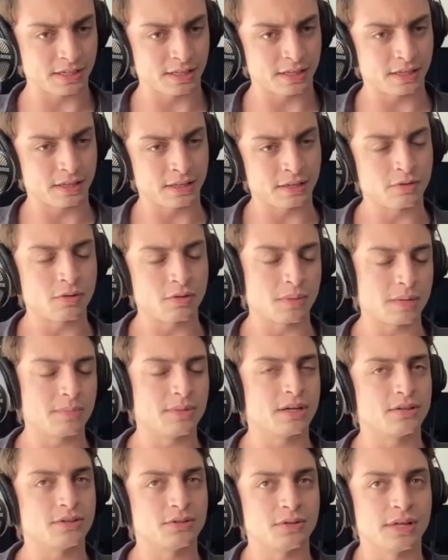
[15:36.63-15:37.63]
and they think well
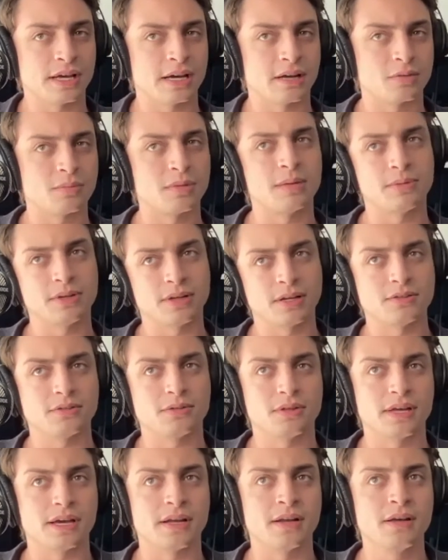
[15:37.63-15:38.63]
maybe i'll do that or maybe i'll do
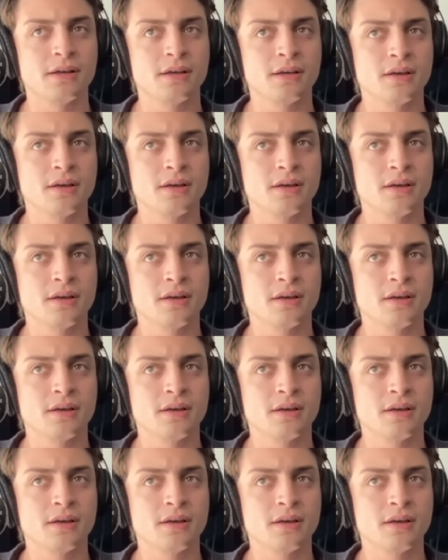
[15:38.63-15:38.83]
that